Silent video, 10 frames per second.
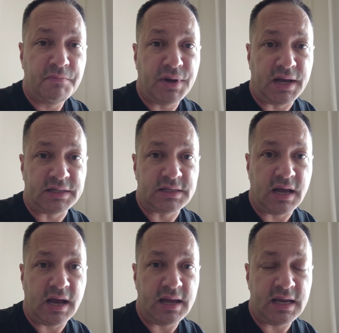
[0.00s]
but
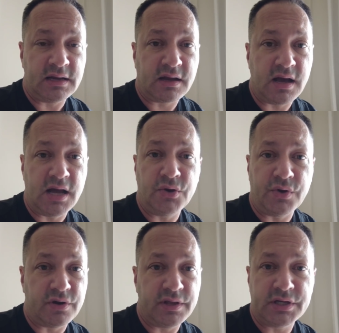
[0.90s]
in a condo
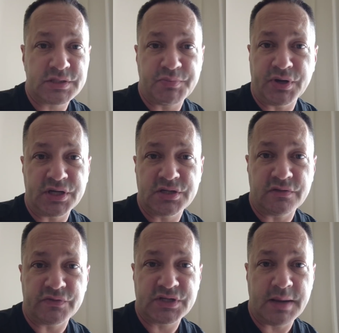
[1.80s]
here, they just bring it to
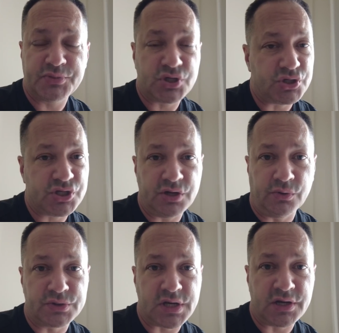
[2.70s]
the reception. She
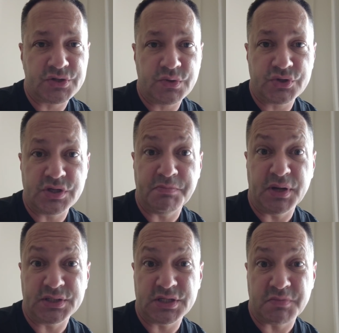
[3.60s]
holds on to it, she
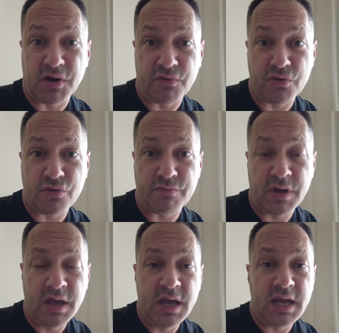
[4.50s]
buzzes my
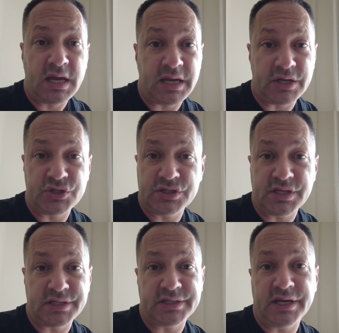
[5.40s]
room, and she
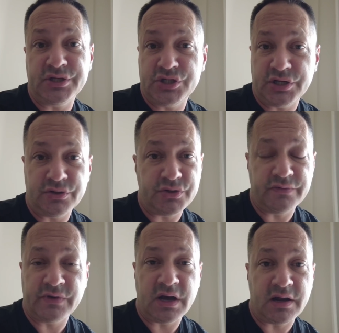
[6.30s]
says, "Hey Gio,
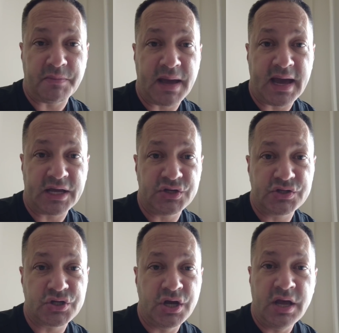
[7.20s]
you've got a
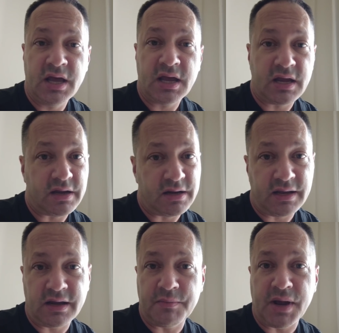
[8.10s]
package," and
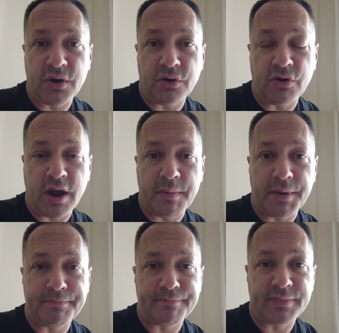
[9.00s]
I come down and grab it.